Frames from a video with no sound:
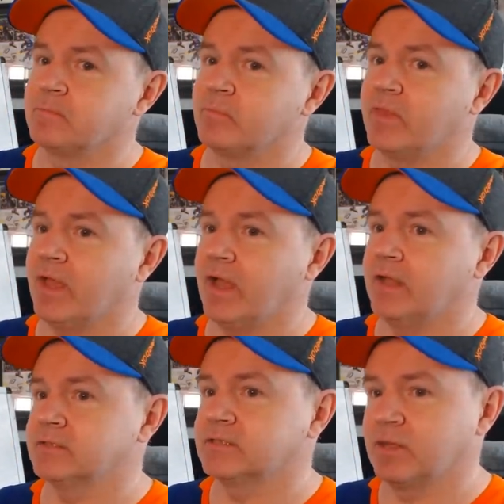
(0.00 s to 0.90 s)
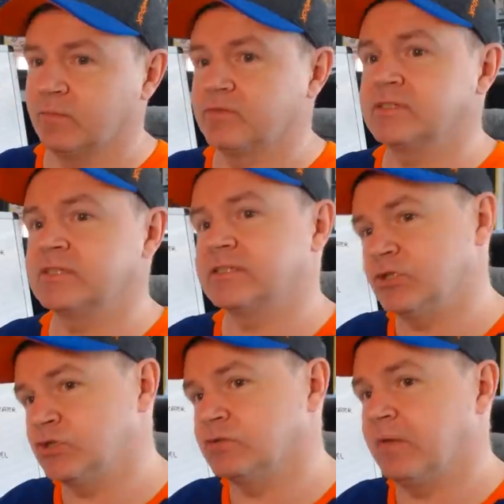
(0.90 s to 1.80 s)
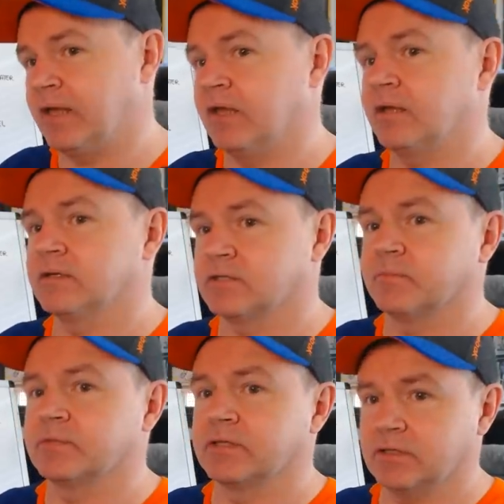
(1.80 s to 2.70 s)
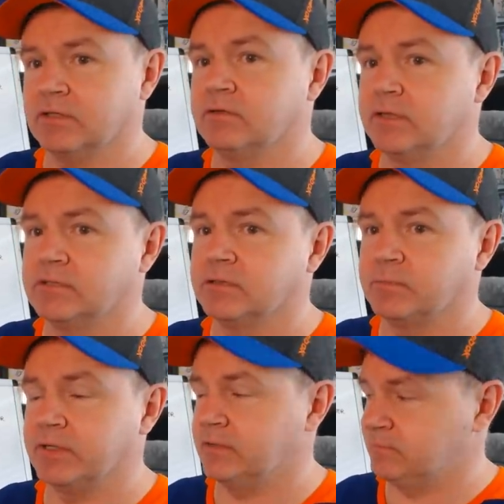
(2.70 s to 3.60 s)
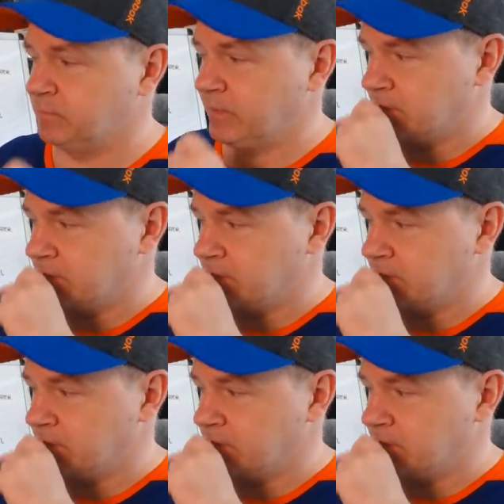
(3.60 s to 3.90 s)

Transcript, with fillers: That some of his decision making is something that you need to be, be